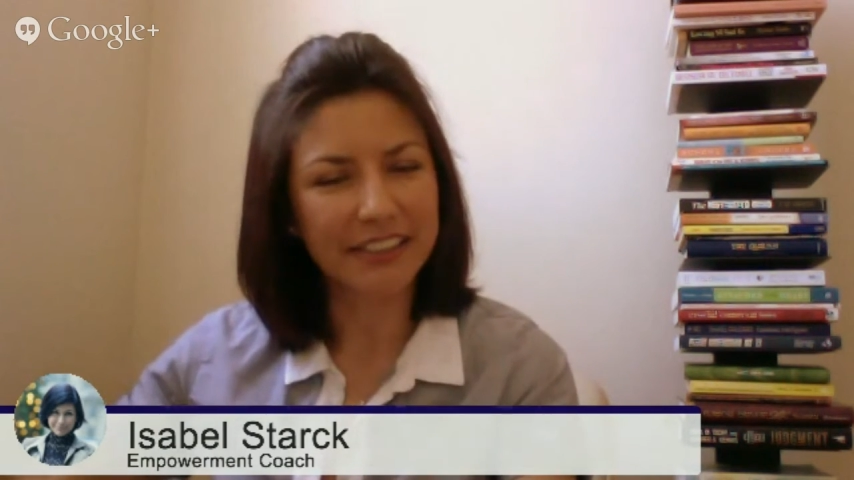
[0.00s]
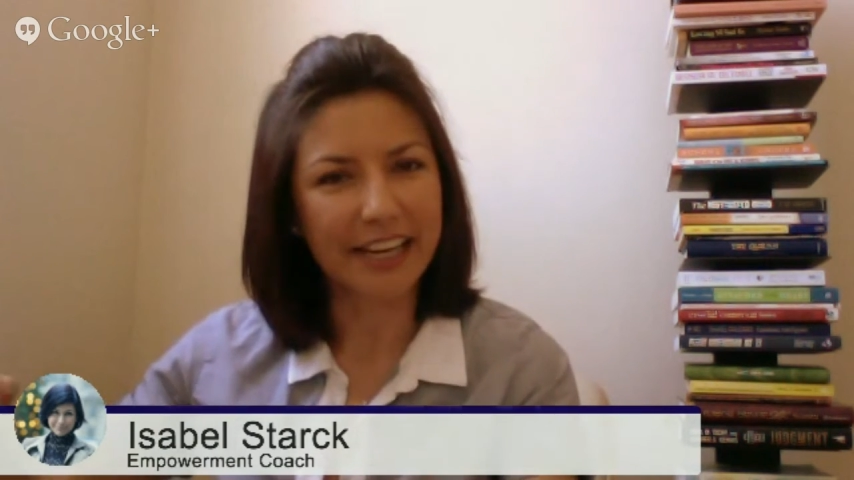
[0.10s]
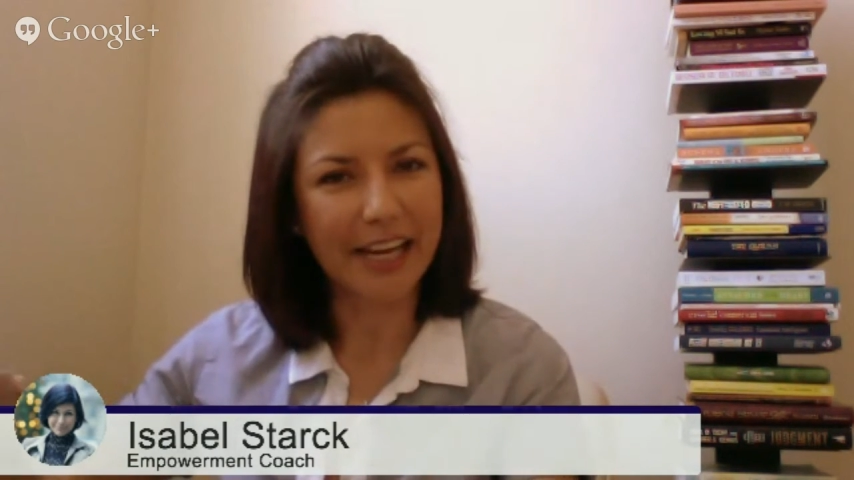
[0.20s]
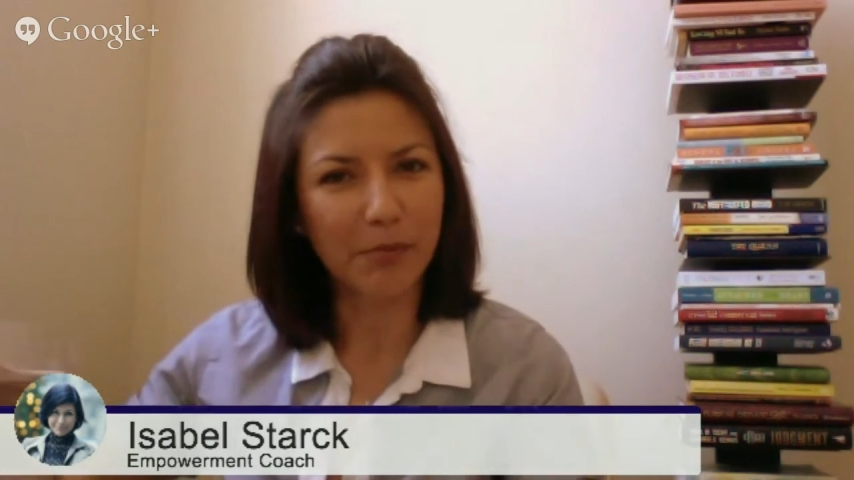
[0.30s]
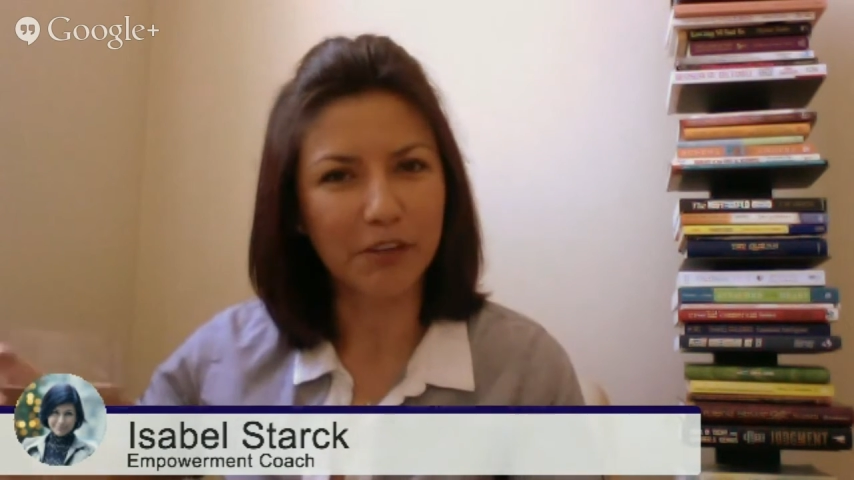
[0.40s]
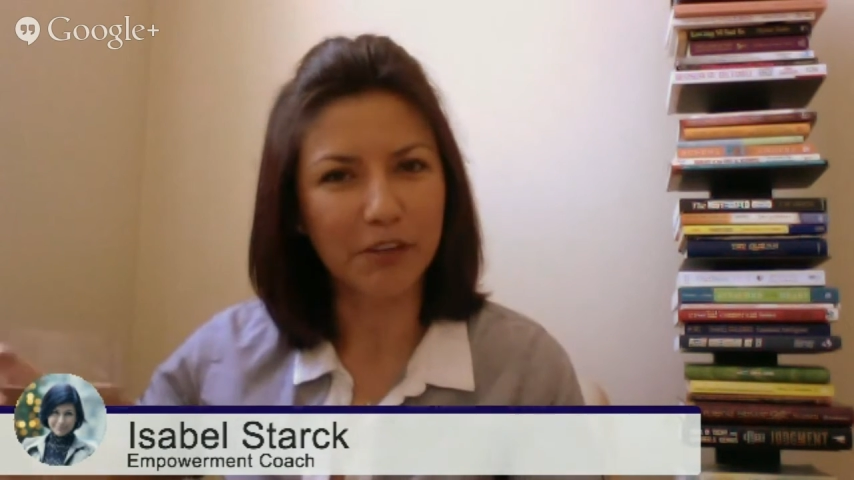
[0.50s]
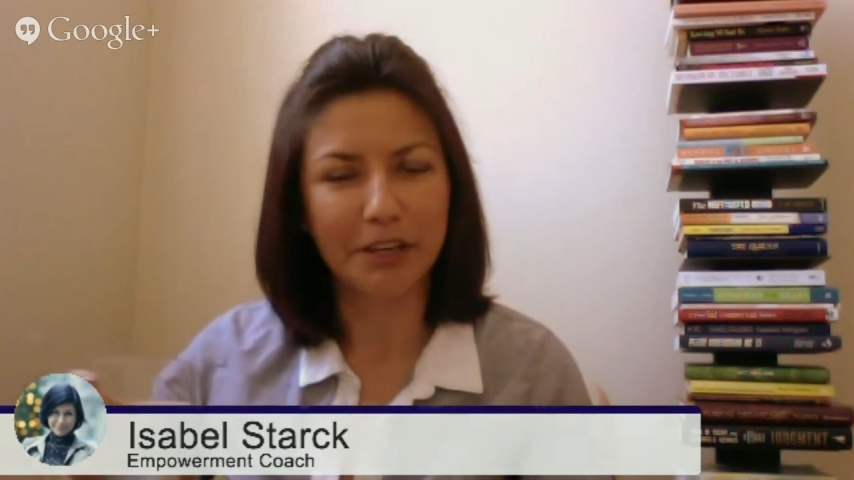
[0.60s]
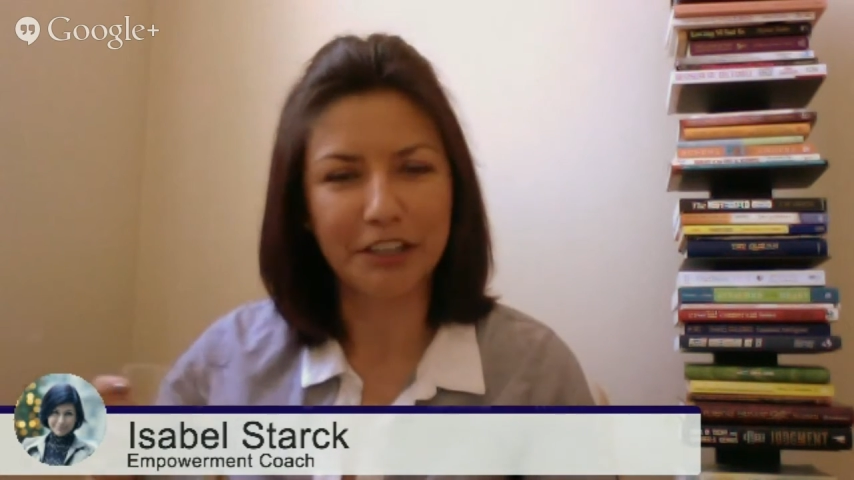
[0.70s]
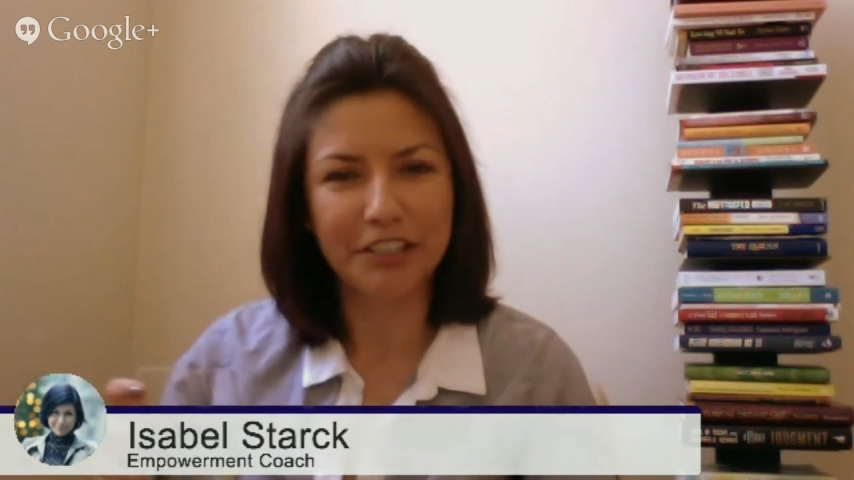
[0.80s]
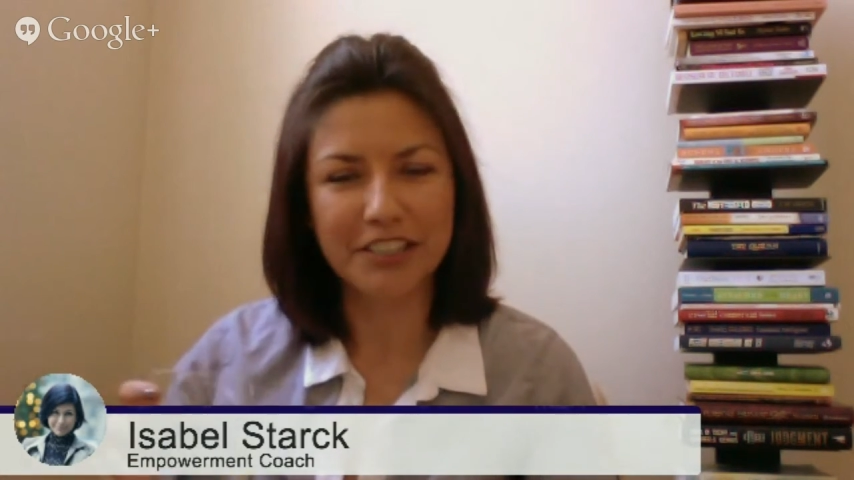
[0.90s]
camera
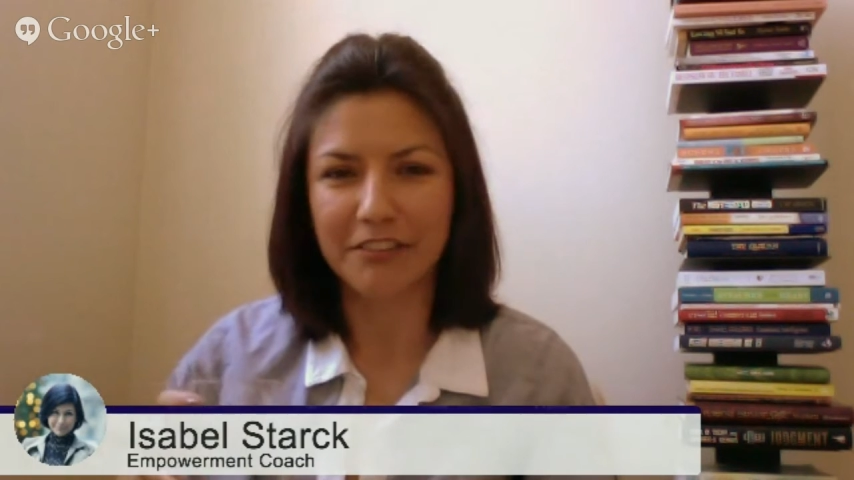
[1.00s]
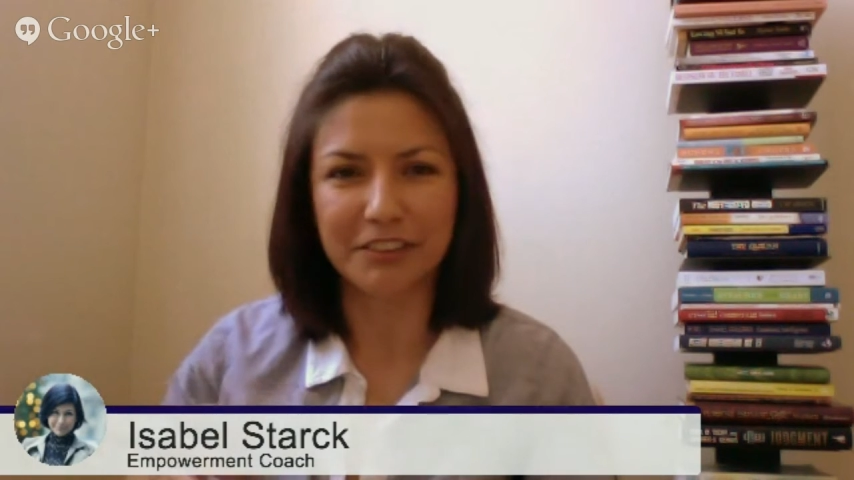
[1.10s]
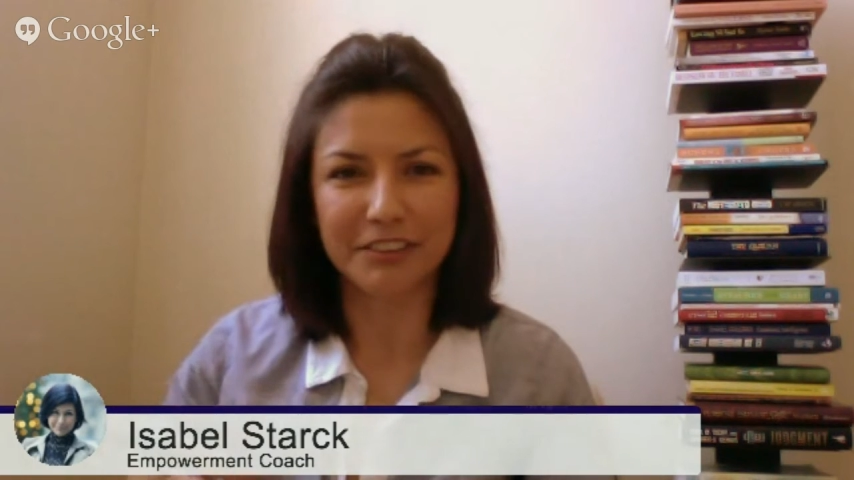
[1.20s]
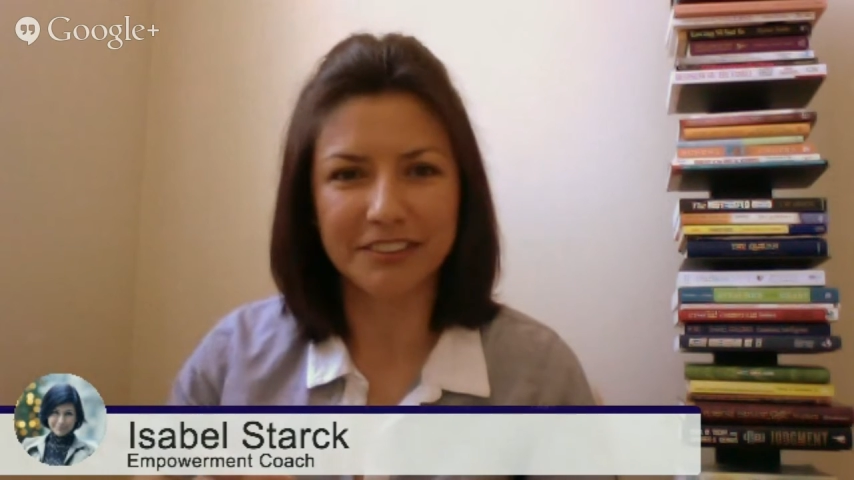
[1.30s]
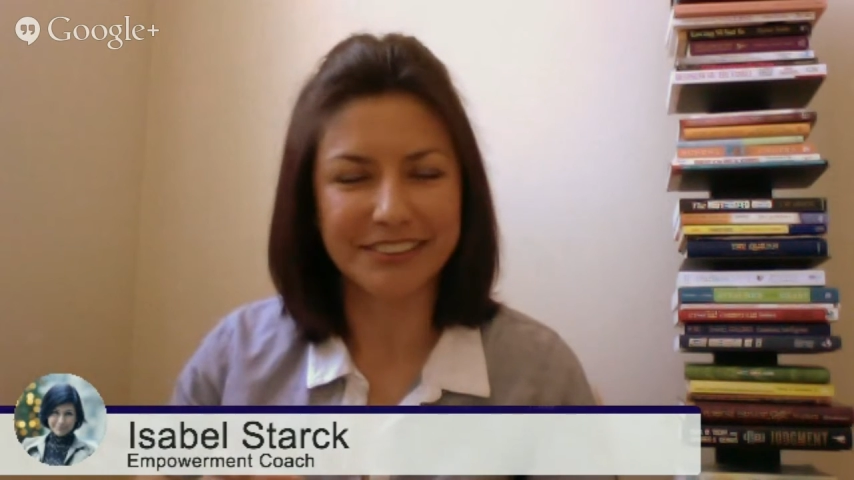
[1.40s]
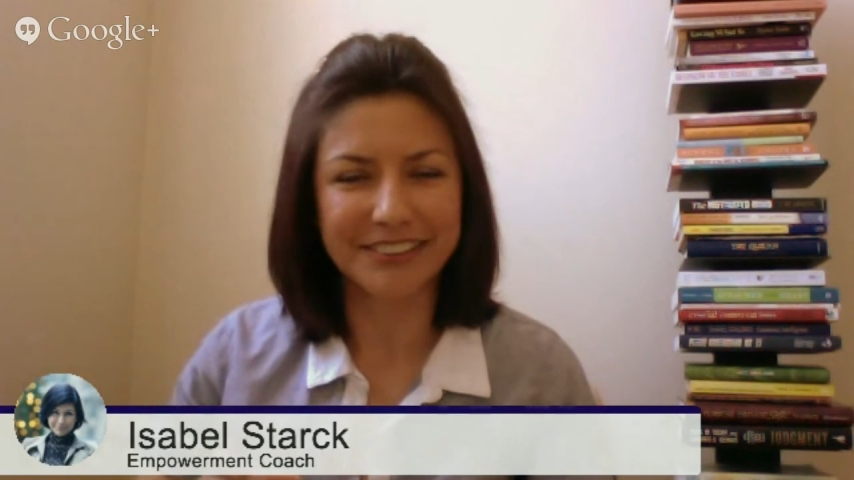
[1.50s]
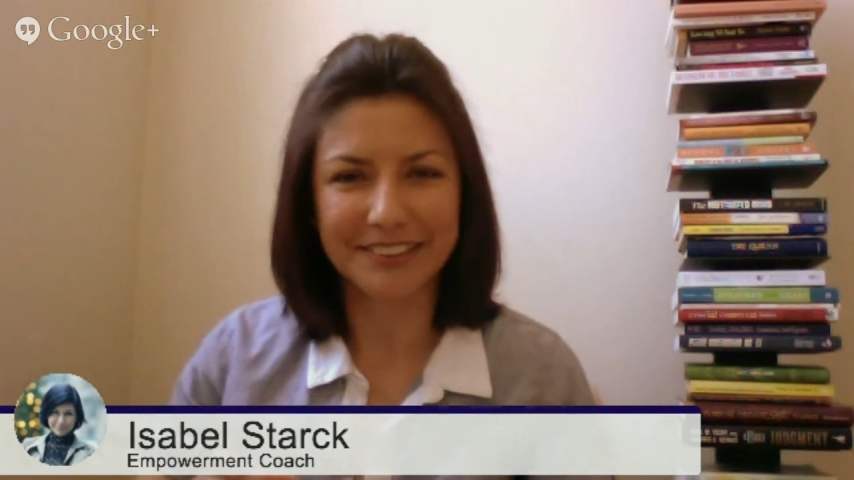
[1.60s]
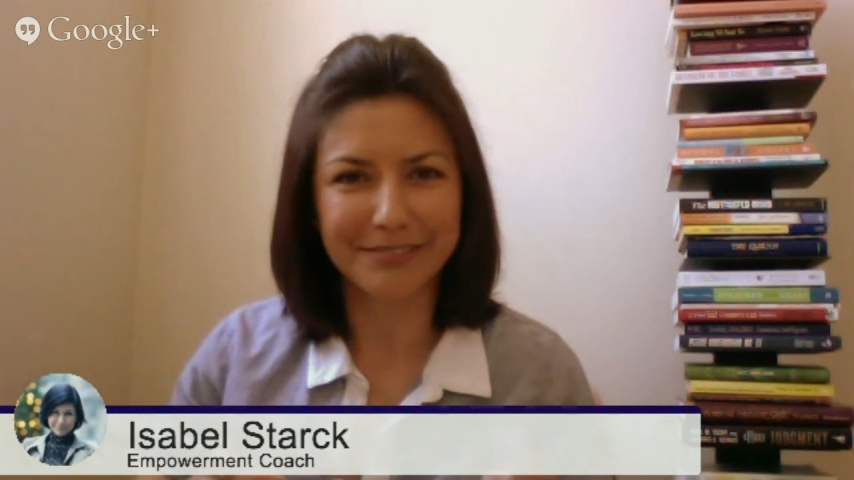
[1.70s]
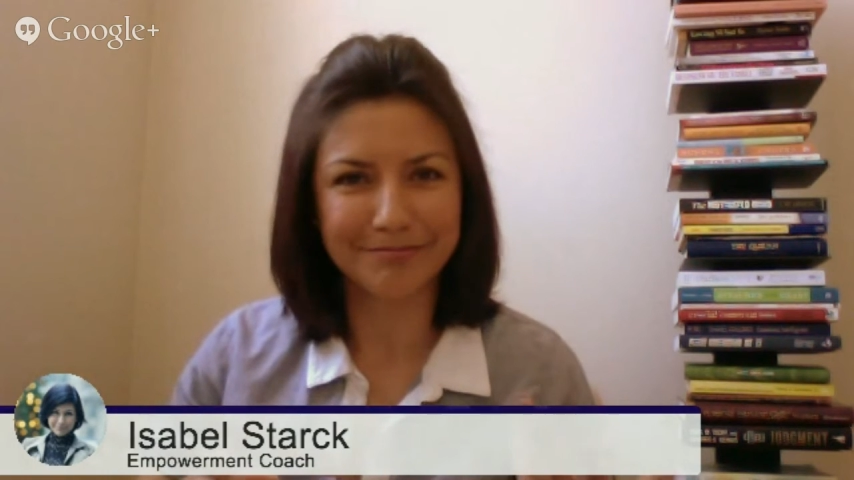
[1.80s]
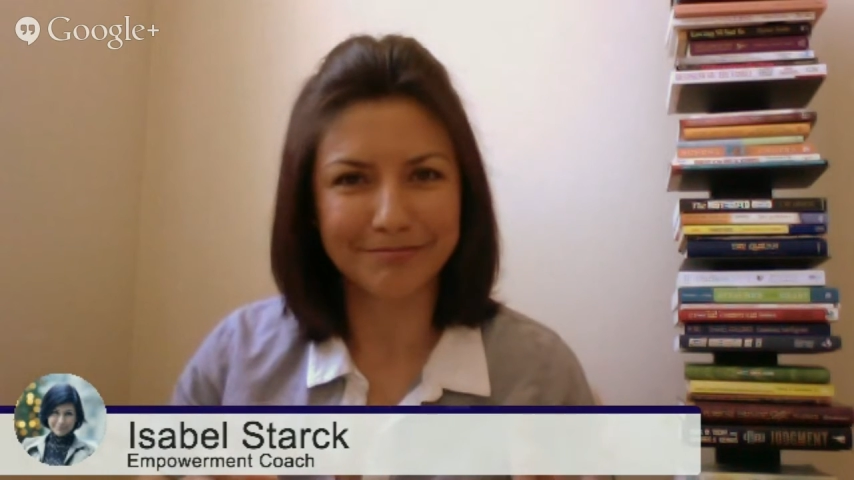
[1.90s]
by yourself, it just,